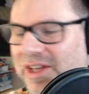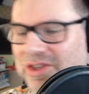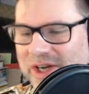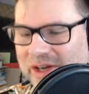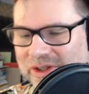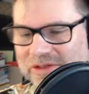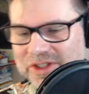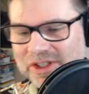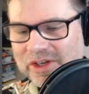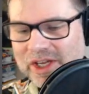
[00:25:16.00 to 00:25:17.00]
Drow lives in.
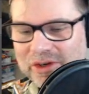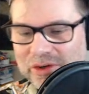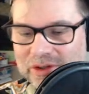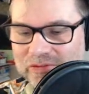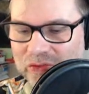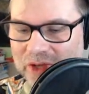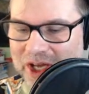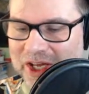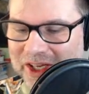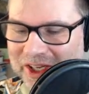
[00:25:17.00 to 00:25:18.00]
Okay, cool.
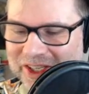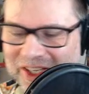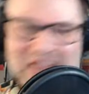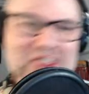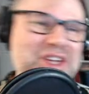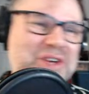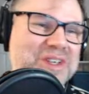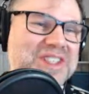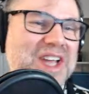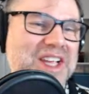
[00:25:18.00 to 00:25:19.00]
I think
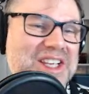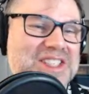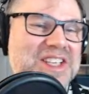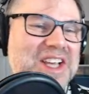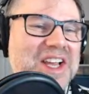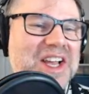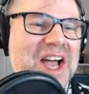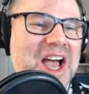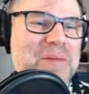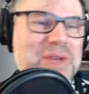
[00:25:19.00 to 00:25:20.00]
I guess,
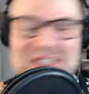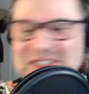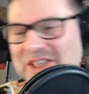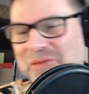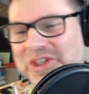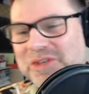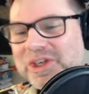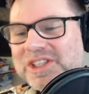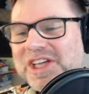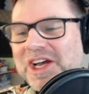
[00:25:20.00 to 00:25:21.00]
I mean, we're
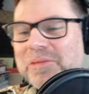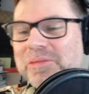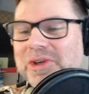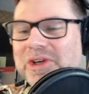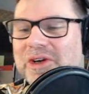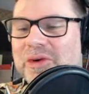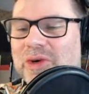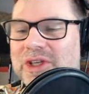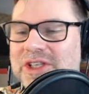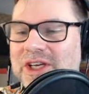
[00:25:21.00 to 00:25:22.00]
at time. We're
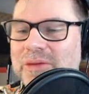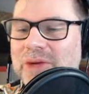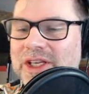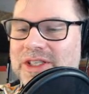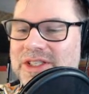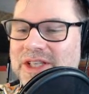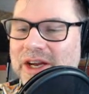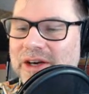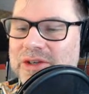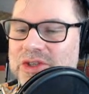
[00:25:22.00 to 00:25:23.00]
at time. I guess his
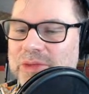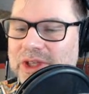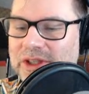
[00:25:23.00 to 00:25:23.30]
hair should be.